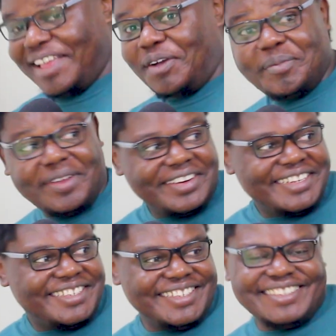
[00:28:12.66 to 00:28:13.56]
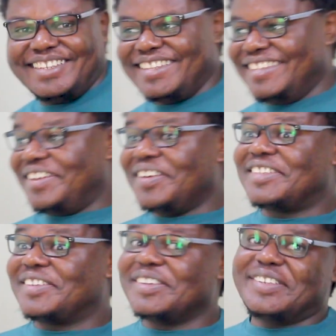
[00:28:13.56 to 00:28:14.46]
Hope y'all are listening. Y'all are
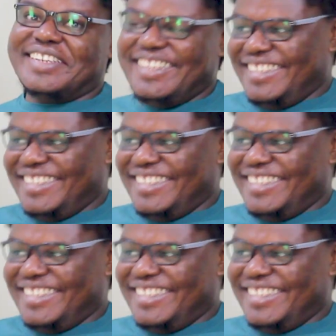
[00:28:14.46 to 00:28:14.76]
screwed.